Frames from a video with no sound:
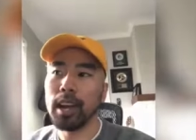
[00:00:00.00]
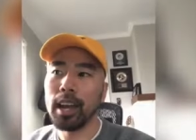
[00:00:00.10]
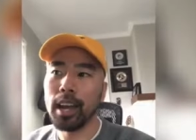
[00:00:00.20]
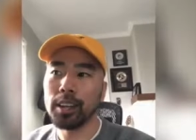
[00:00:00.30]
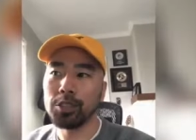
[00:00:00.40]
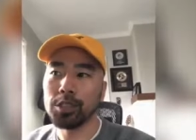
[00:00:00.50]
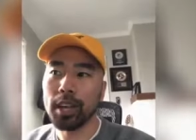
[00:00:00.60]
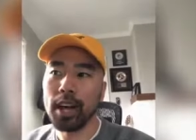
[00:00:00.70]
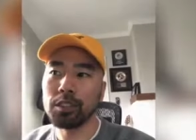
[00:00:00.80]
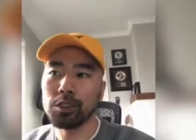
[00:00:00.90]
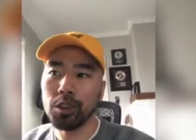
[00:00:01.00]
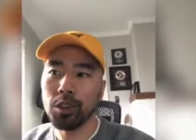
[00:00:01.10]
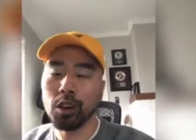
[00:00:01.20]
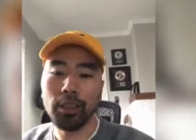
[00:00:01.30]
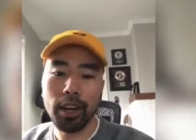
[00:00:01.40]
and she had a
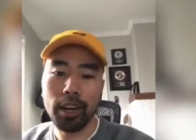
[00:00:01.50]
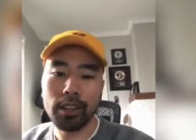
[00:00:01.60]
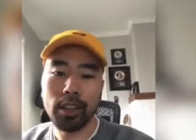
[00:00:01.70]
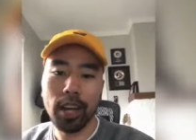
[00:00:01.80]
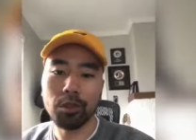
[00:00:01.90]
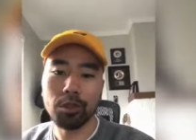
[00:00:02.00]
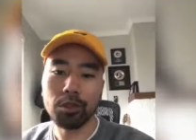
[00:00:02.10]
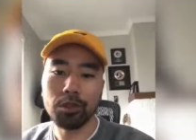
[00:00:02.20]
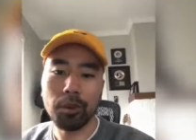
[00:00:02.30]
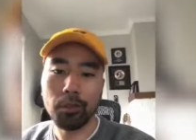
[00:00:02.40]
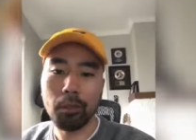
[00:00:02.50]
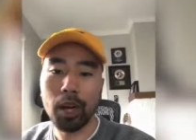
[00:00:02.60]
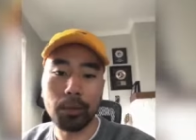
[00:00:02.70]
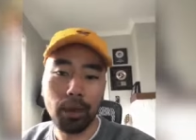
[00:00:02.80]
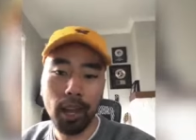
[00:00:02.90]
song on there titled
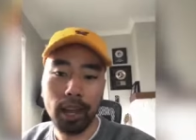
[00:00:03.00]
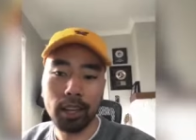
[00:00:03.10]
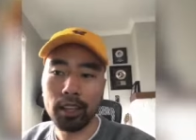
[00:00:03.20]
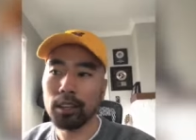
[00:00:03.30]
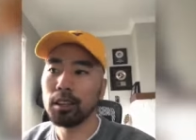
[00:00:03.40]
Money Bag.